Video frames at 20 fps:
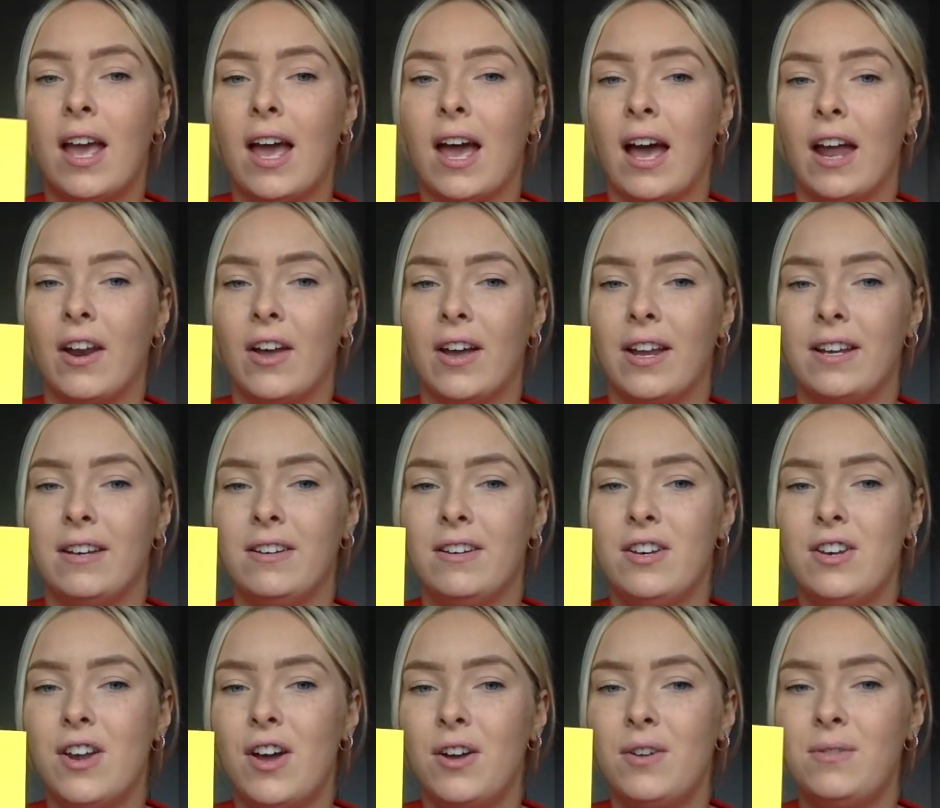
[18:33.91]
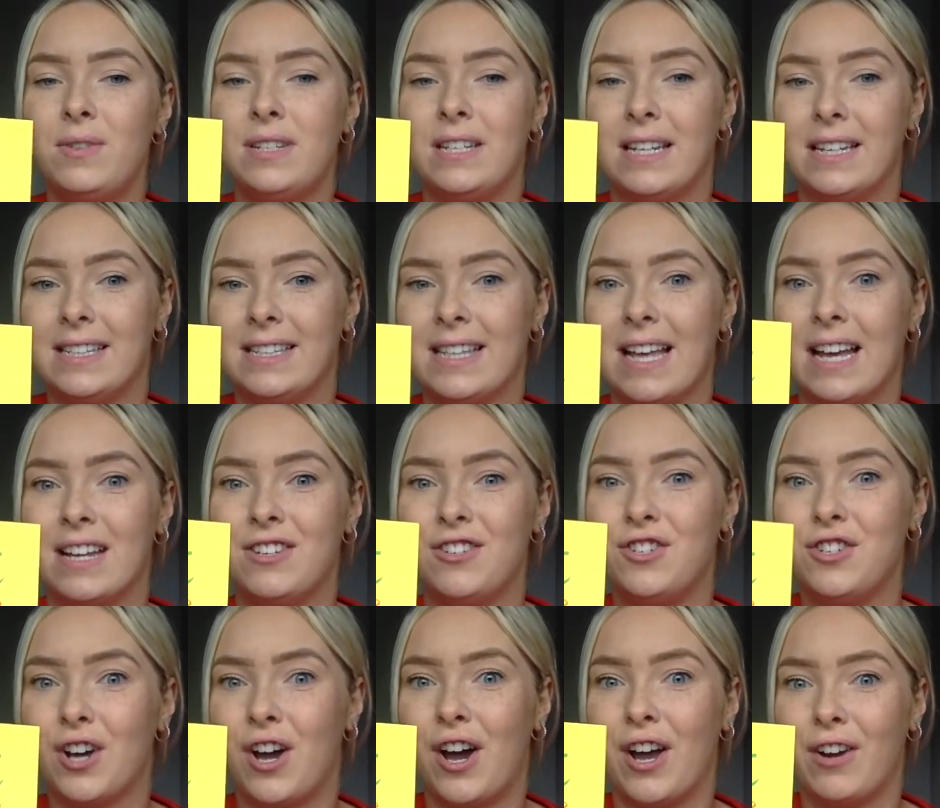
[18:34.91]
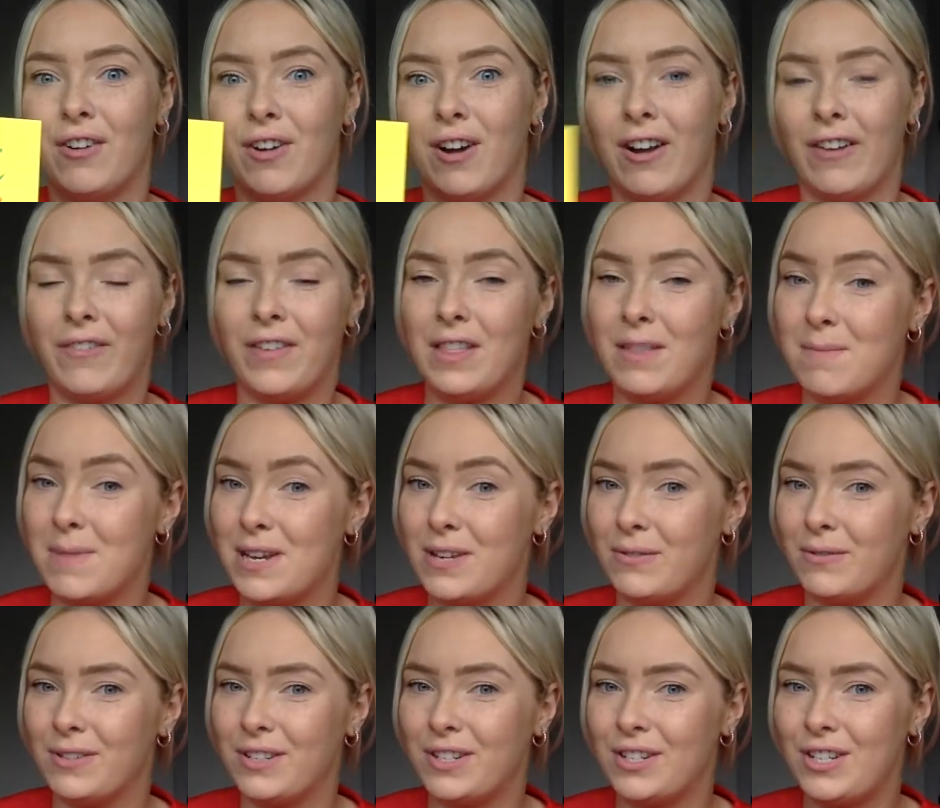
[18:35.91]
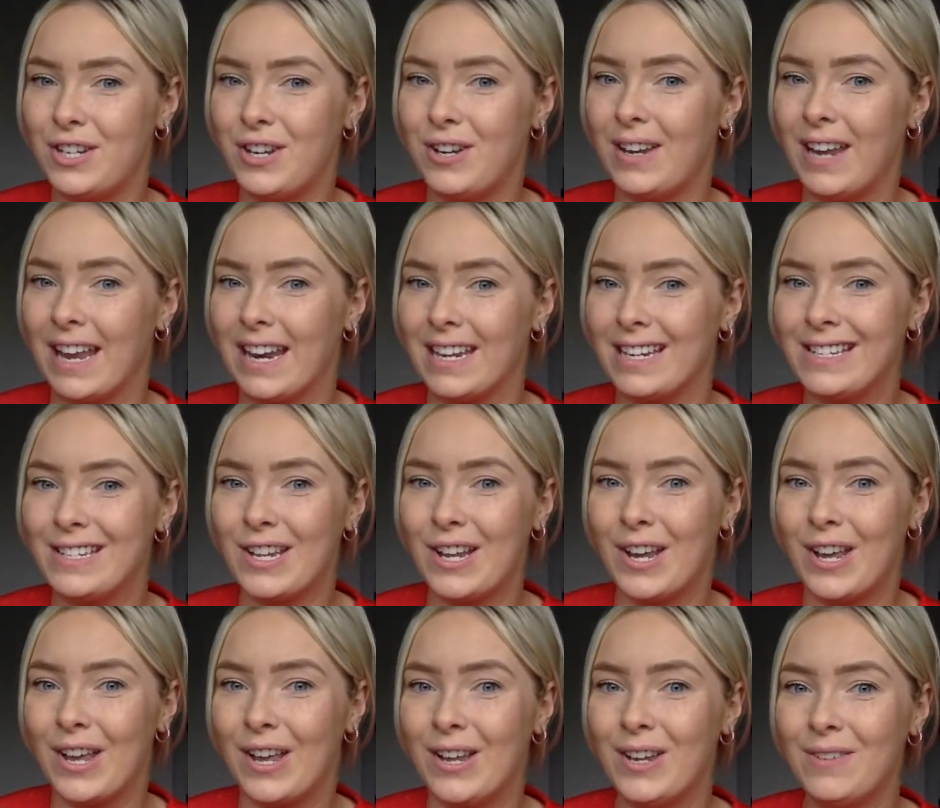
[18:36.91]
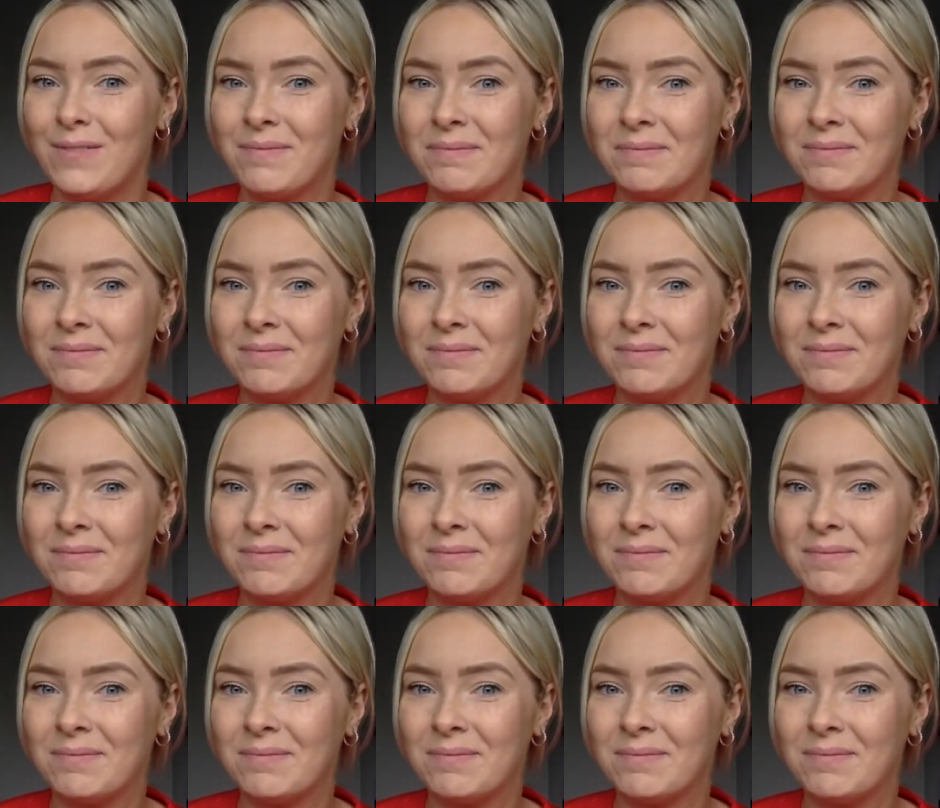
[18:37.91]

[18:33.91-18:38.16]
I noticed that digraph in the middle. Did you get it too?